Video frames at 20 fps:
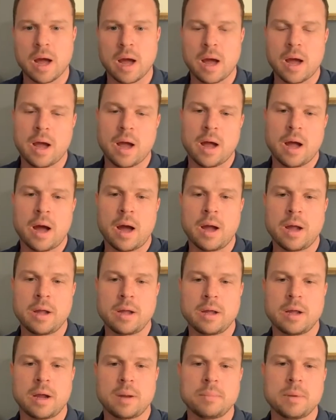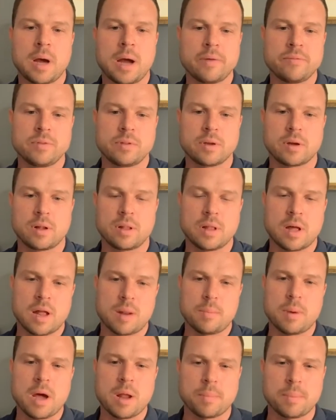I I'm not I haven't thought a lot
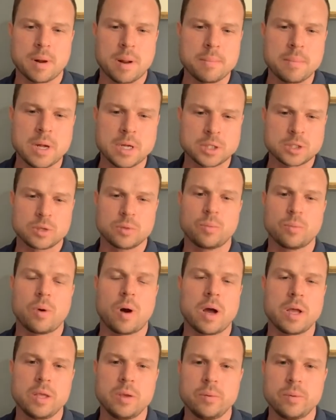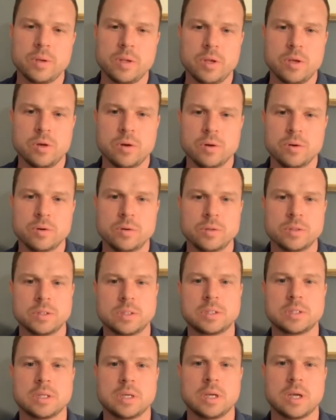about it, but I'm not sure why you would
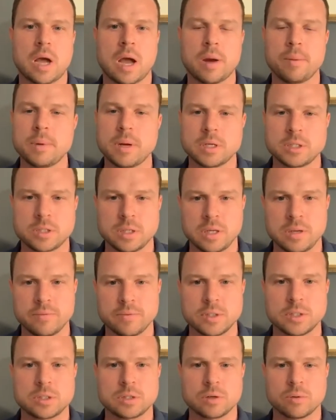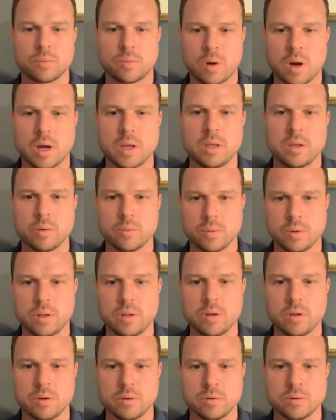use I'm not even sure why you would
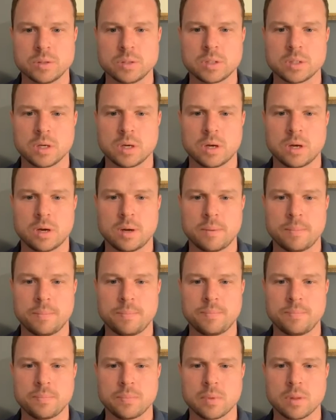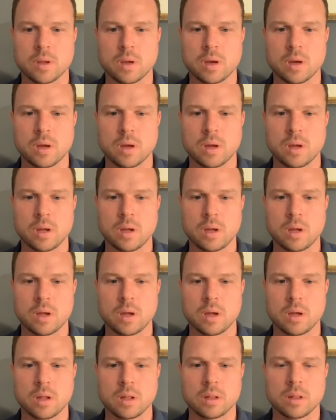use um
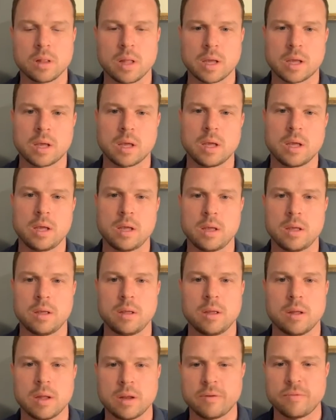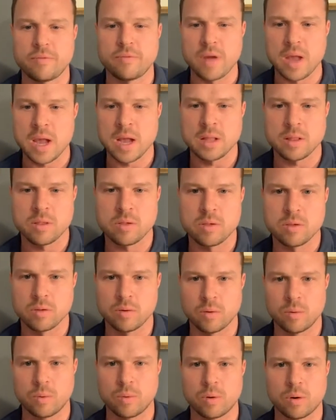like a advance
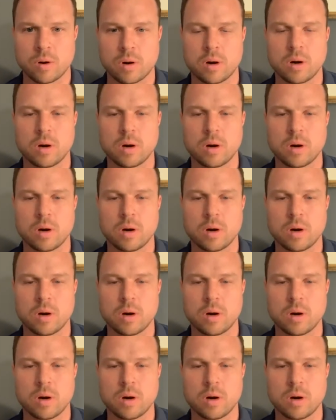or